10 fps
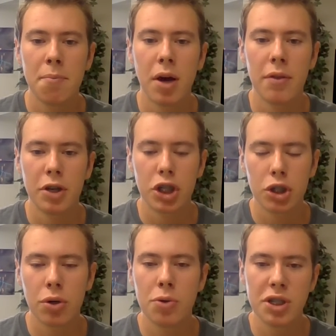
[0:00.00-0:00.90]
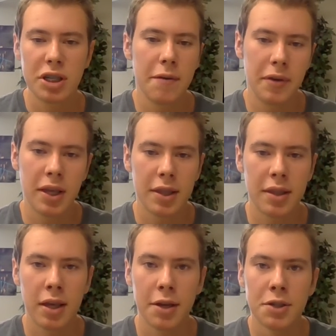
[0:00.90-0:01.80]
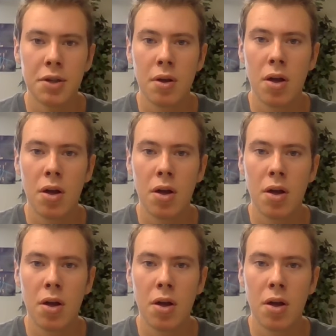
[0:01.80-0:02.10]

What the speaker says: but the true significant things